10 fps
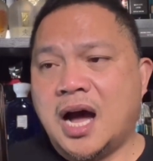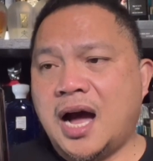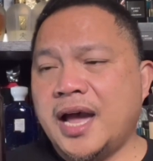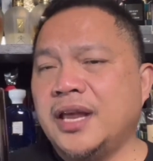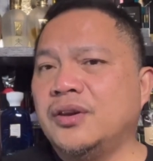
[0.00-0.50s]

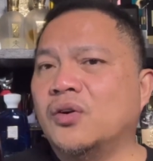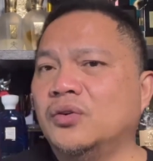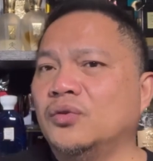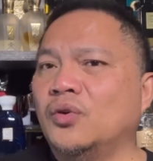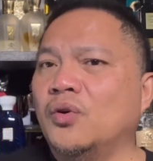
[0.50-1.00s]
I
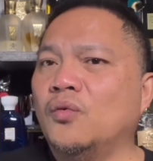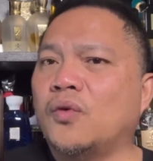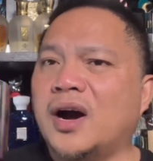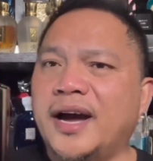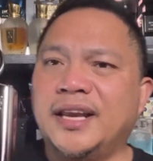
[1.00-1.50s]
don't know
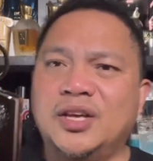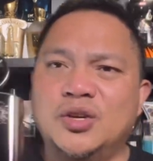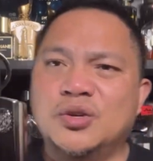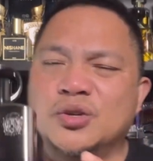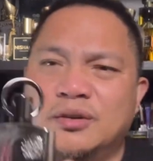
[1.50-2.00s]
why
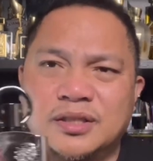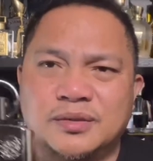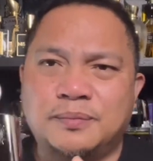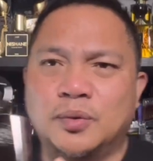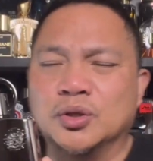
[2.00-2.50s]
you don't
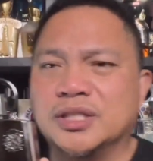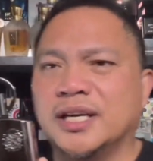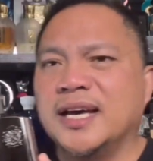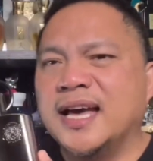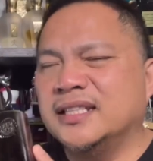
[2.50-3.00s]
put
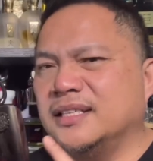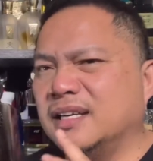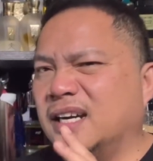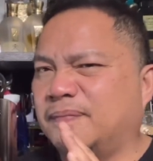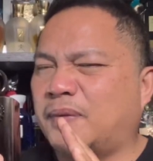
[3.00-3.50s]

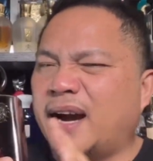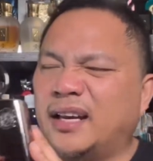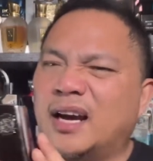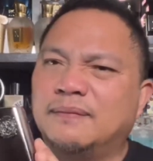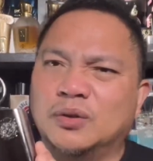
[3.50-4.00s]
the
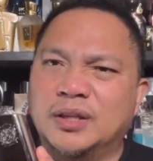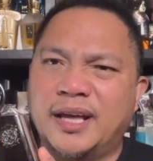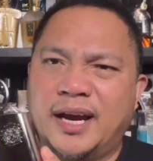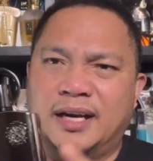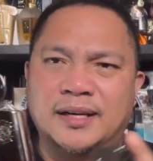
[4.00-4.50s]
pineapple
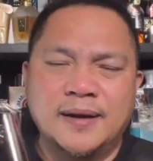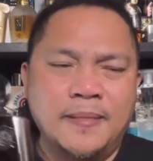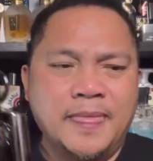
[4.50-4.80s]
there.